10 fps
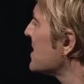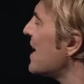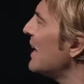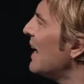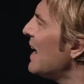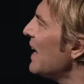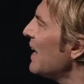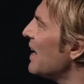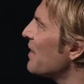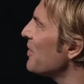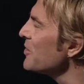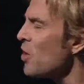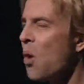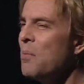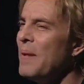that there's
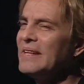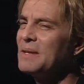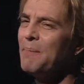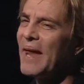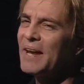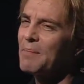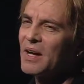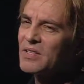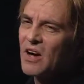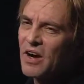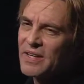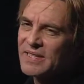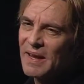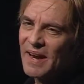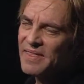a whole big debate amongst
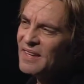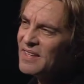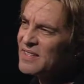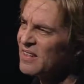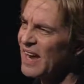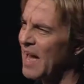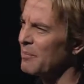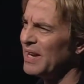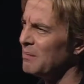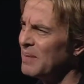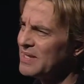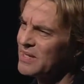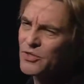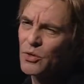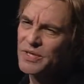artists, and I think this could happen in
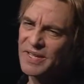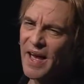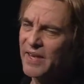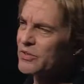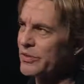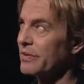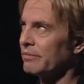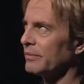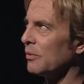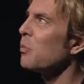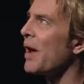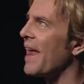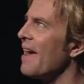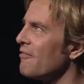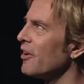business or science or
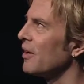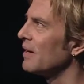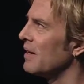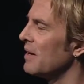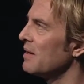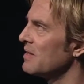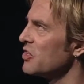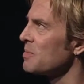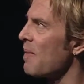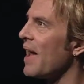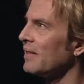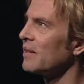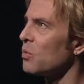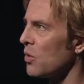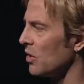whatever. It's just my
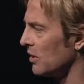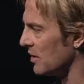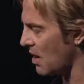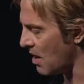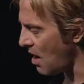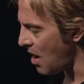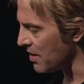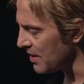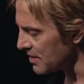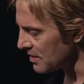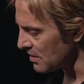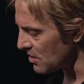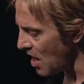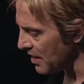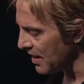little world, our artists,
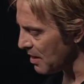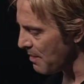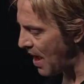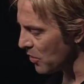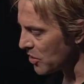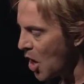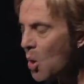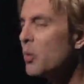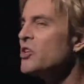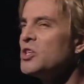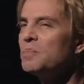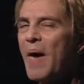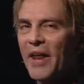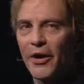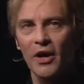talking about which is
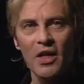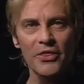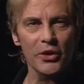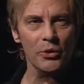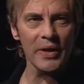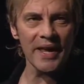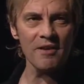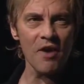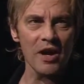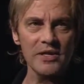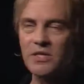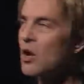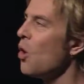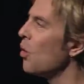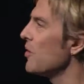better, the creative artist
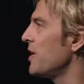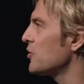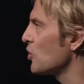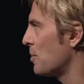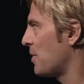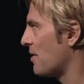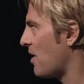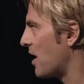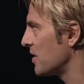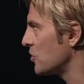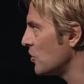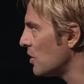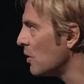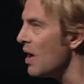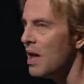or the interpretive artist. You know,